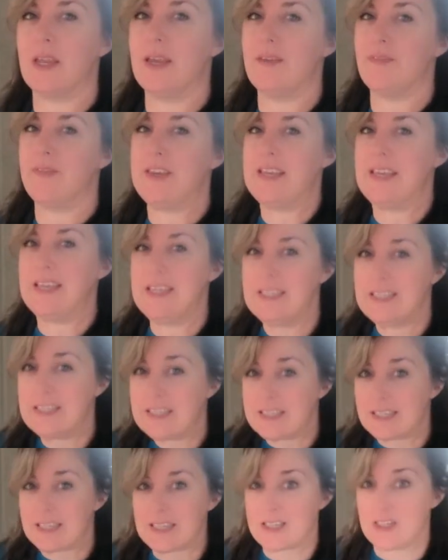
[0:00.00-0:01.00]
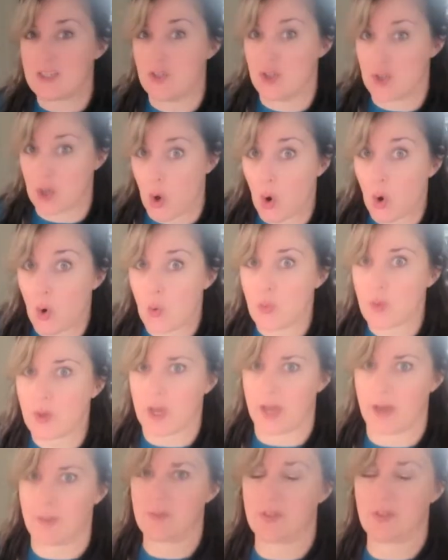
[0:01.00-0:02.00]
if he says don't
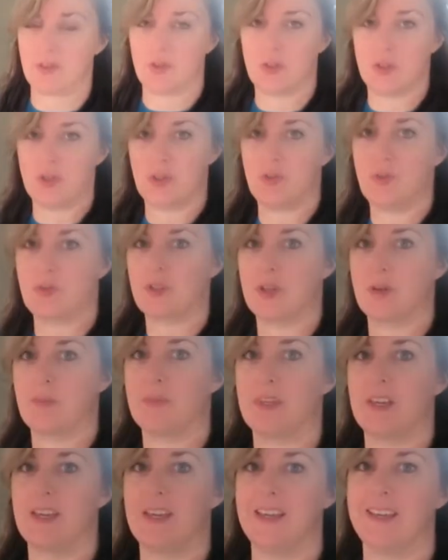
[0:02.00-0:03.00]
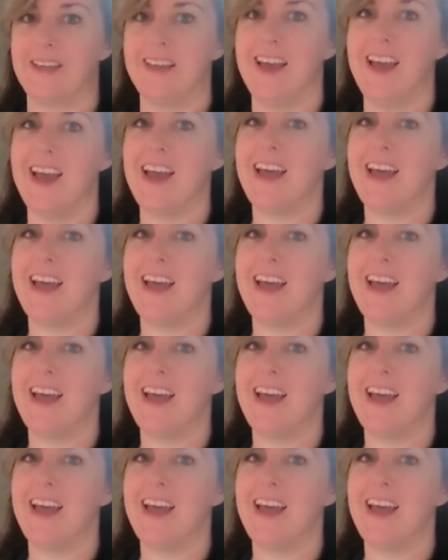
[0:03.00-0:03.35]
absolutely do something,